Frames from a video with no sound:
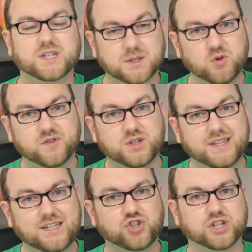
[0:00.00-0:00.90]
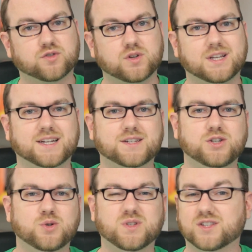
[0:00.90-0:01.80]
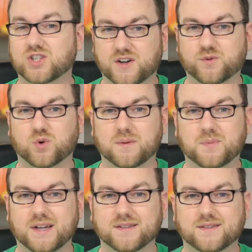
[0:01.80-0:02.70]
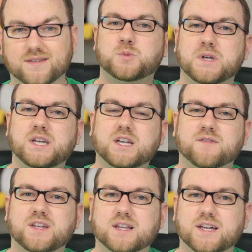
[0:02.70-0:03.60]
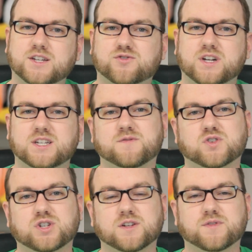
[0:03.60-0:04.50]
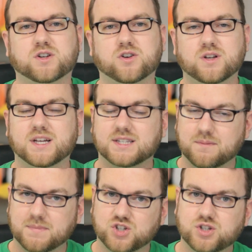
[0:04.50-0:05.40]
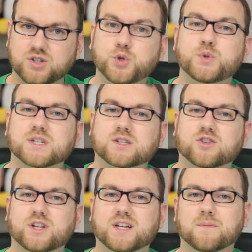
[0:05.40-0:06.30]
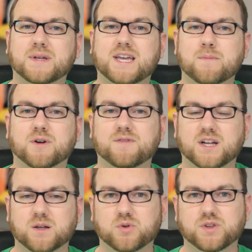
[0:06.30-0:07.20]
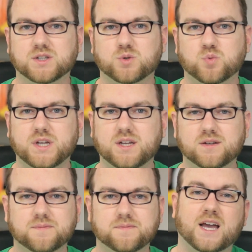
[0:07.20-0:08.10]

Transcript: Let's move into the general Linux news and software updates. Speaking of the latest, greatest version of the kernel, as I mentioned, 2.6.39 became available this week.